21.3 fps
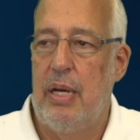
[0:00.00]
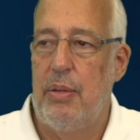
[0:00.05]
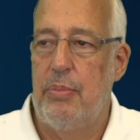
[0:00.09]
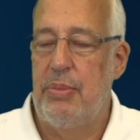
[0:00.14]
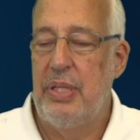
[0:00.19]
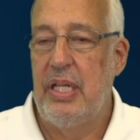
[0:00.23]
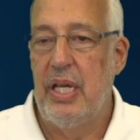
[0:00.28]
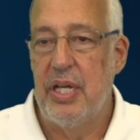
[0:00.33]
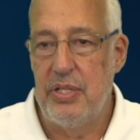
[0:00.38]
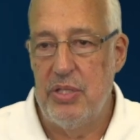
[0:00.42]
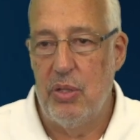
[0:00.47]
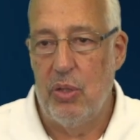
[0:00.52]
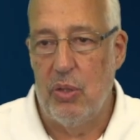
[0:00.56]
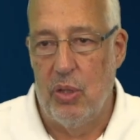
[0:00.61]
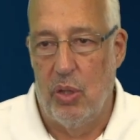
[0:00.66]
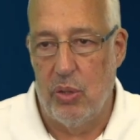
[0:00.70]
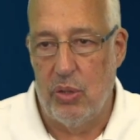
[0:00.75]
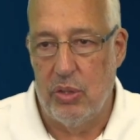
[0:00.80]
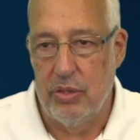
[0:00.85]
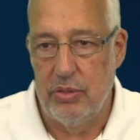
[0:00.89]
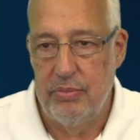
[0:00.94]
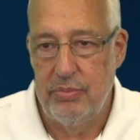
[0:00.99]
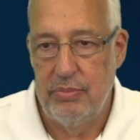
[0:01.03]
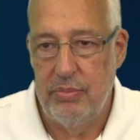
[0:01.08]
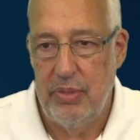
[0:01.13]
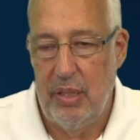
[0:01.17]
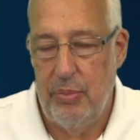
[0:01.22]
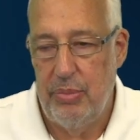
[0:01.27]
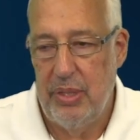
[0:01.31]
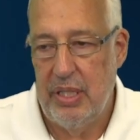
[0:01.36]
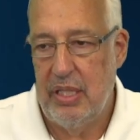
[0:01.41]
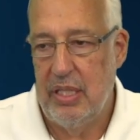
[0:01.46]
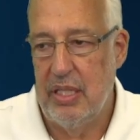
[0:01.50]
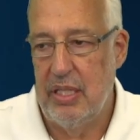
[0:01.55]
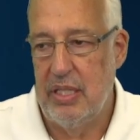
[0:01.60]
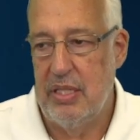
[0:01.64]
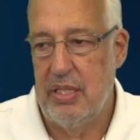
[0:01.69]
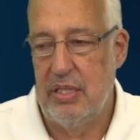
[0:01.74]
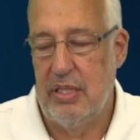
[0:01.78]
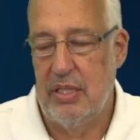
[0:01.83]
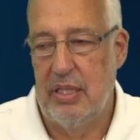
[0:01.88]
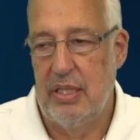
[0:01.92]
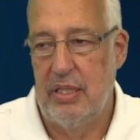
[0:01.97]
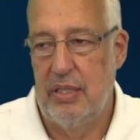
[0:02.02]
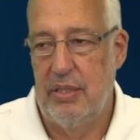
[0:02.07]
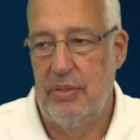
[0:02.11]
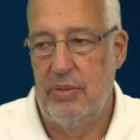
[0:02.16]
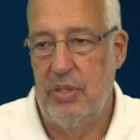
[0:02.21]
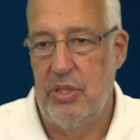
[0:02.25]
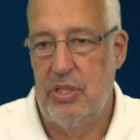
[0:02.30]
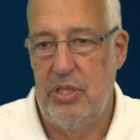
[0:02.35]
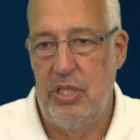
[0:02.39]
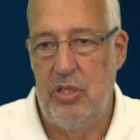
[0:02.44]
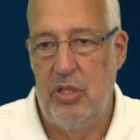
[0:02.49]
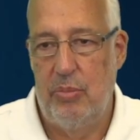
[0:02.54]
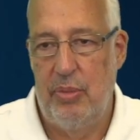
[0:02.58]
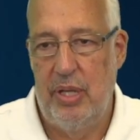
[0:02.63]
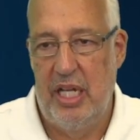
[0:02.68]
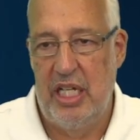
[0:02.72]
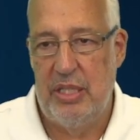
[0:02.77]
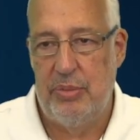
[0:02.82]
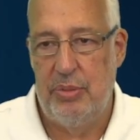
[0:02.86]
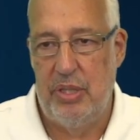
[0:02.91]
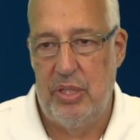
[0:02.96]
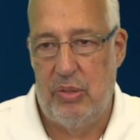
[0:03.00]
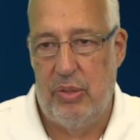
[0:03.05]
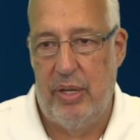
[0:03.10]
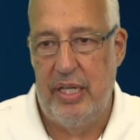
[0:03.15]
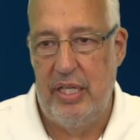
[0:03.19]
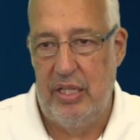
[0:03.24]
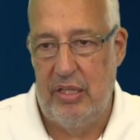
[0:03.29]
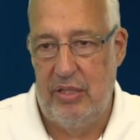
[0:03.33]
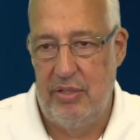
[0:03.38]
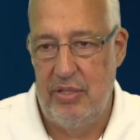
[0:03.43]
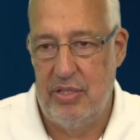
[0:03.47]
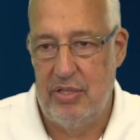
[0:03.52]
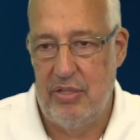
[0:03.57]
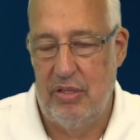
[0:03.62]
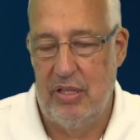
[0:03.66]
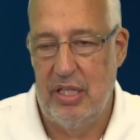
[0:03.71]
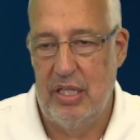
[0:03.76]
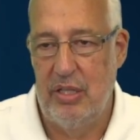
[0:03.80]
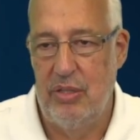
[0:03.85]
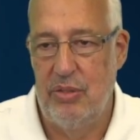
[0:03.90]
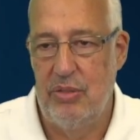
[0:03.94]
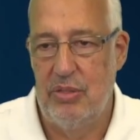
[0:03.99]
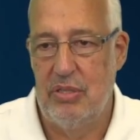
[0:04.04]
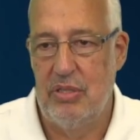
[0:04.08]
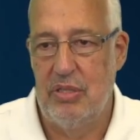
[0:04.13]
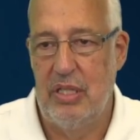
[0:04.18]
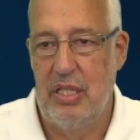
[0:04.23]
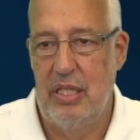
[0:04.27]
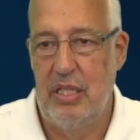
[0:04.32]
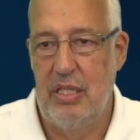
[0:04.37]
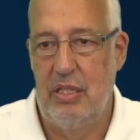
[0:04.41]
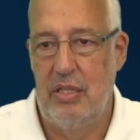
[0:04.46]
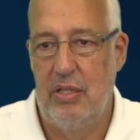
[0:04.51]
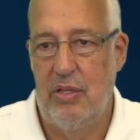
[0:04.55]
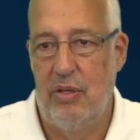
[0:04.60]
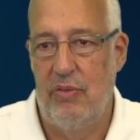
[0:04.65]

Because they're local and because the senior management is right here in Syracuse and they're